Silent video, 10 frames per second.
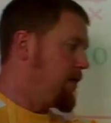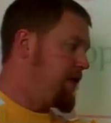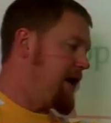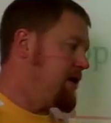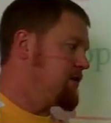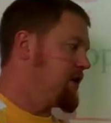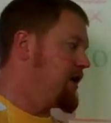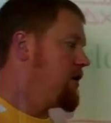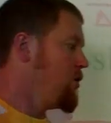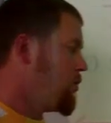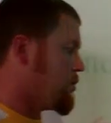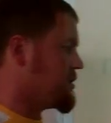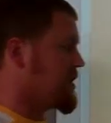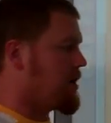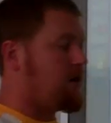That is a
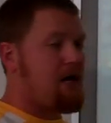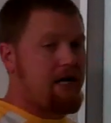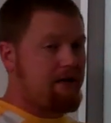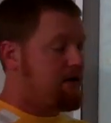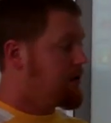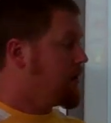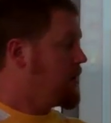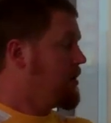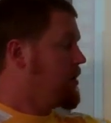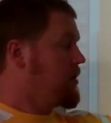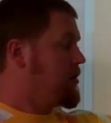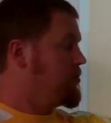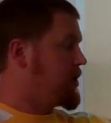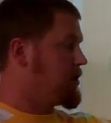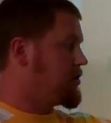horizontal line
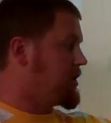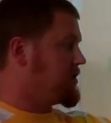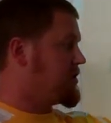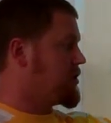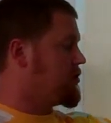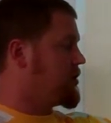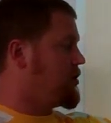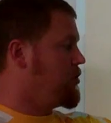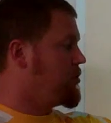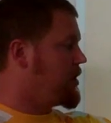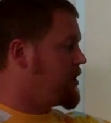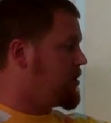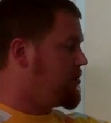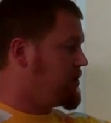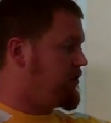because you get 0 in the
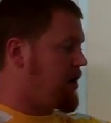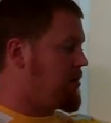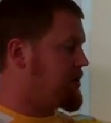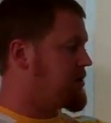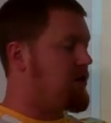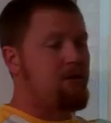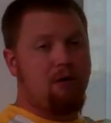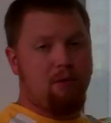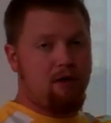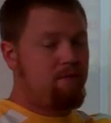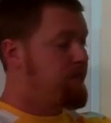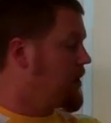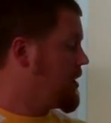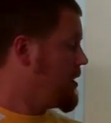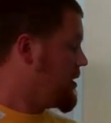numerator divided by some number.
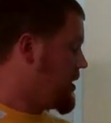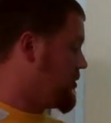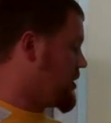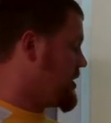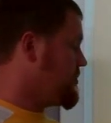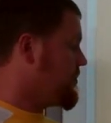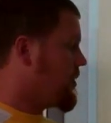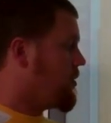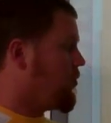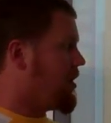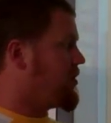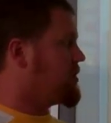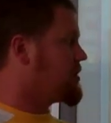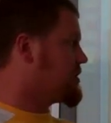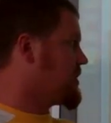All right, y
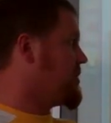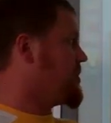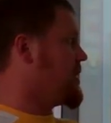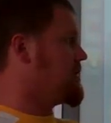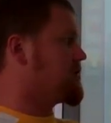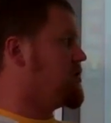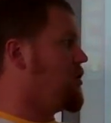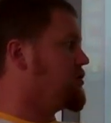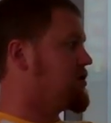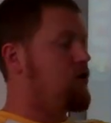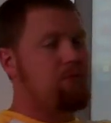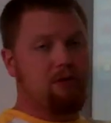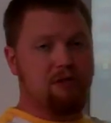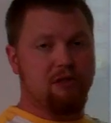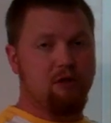value is the same. That has no slope
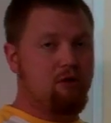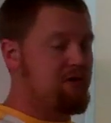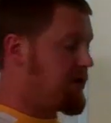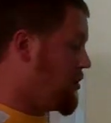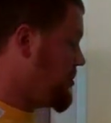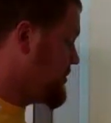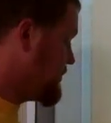or 0 slope.